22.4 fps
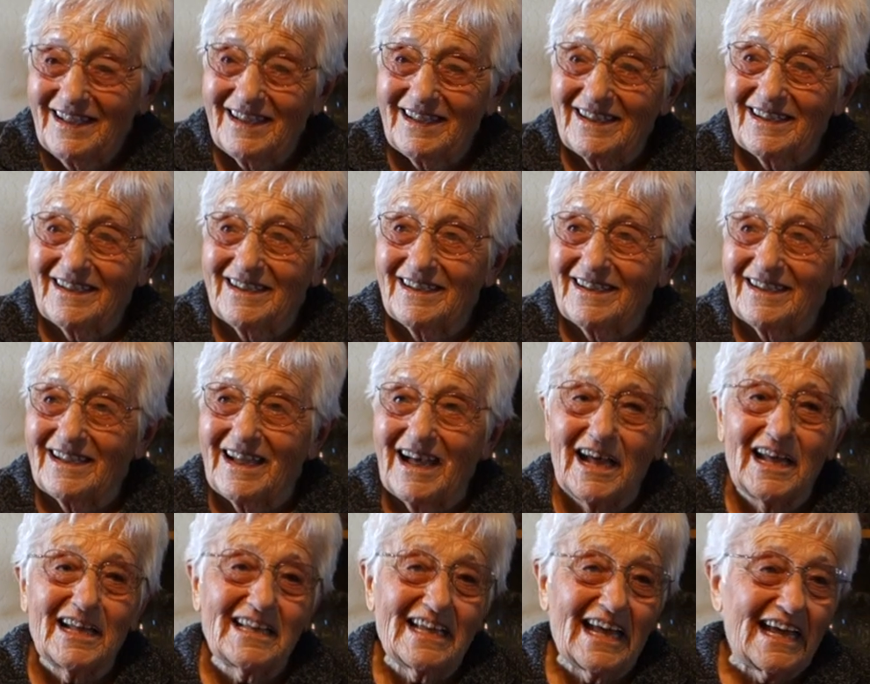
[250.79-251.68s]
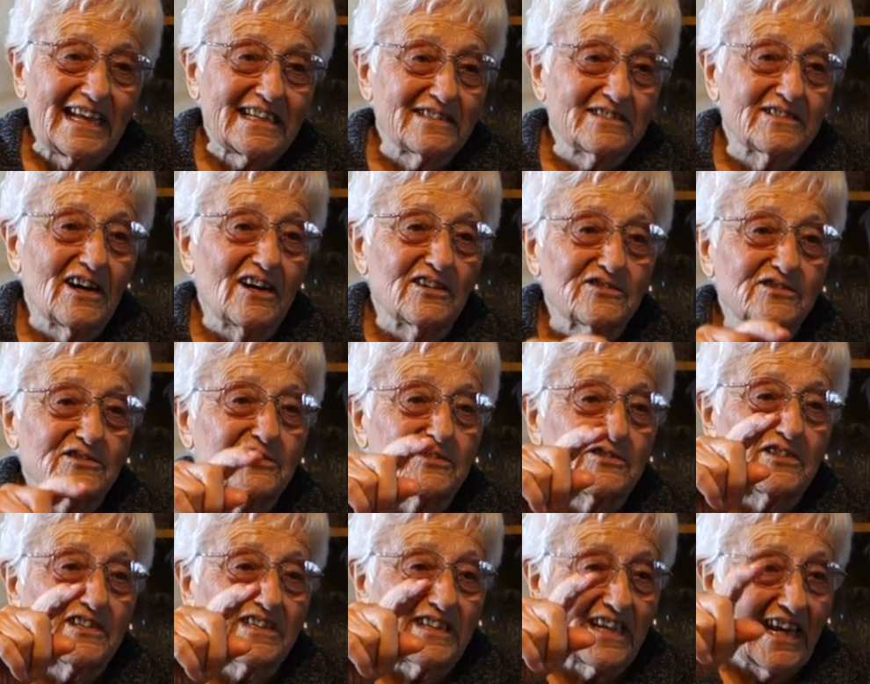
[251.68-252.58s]
I had gone to
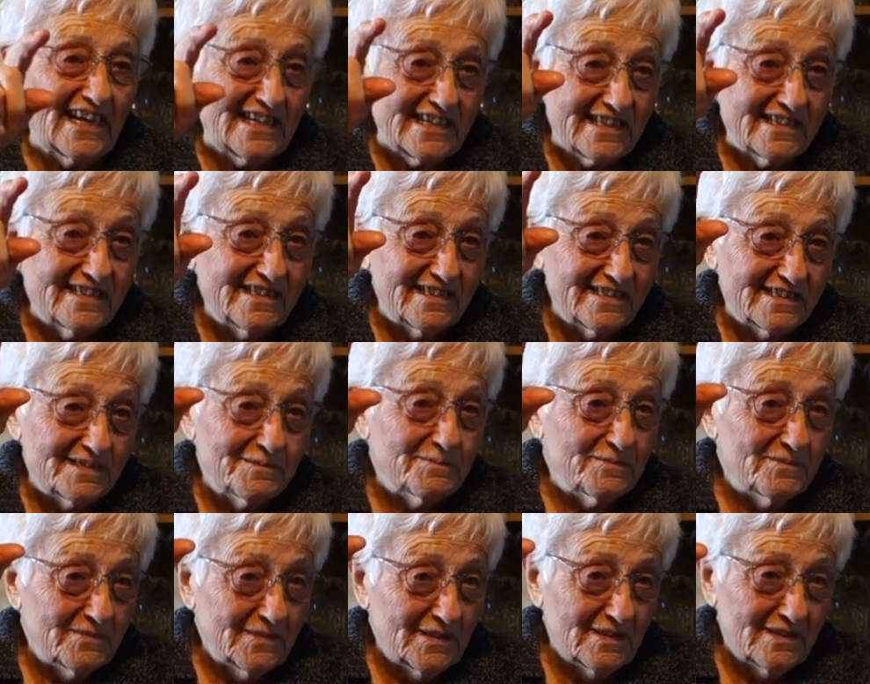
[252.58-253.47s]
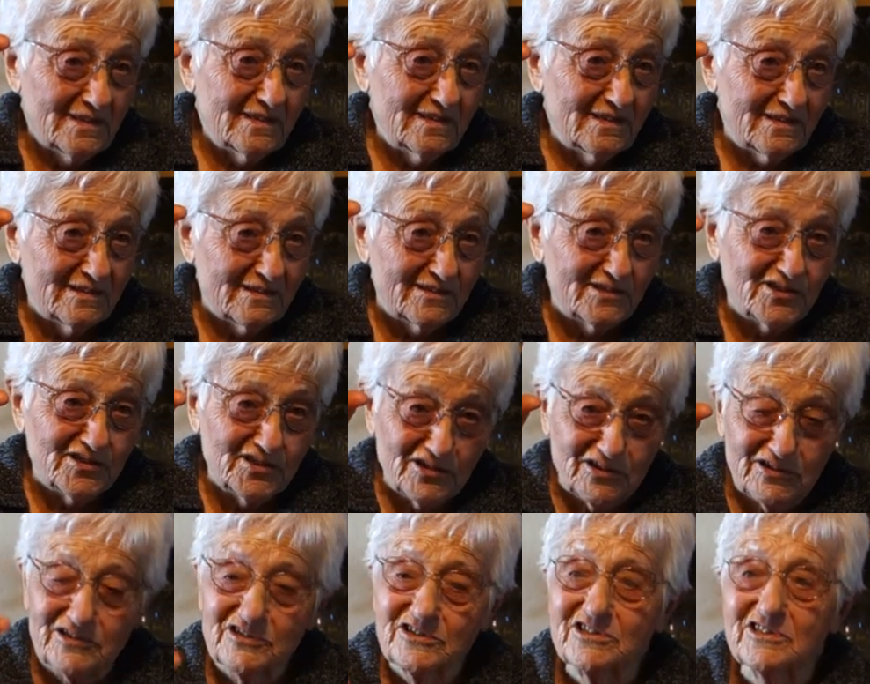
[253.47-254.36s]
the catechism, the
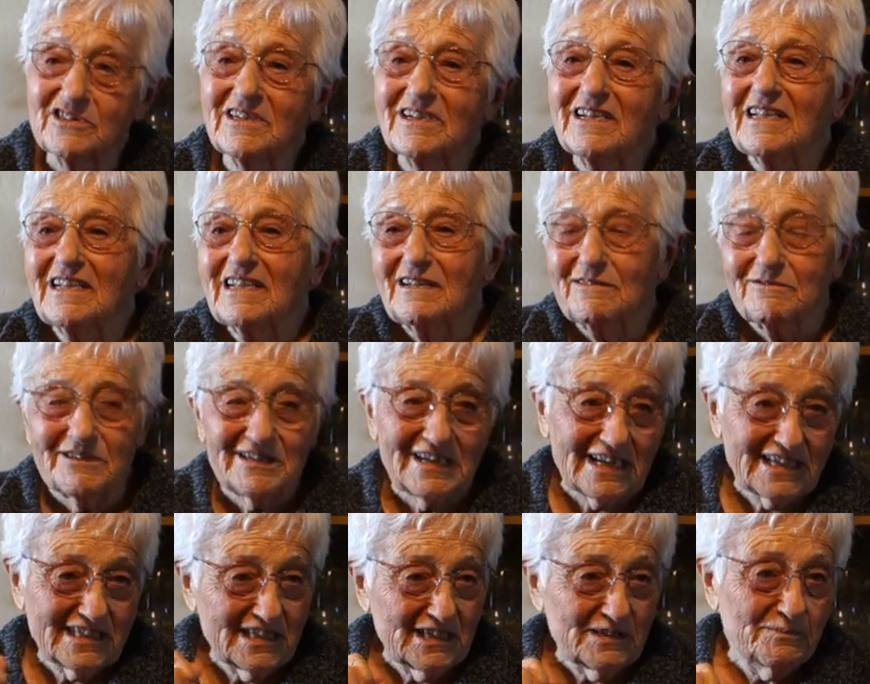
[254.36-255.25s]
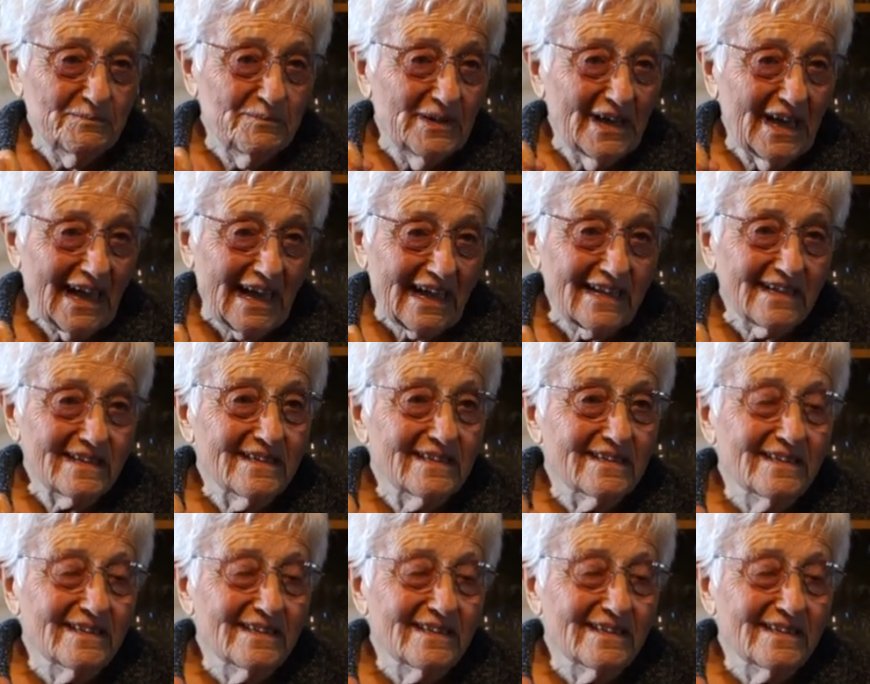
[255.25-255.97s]
church, when I came back.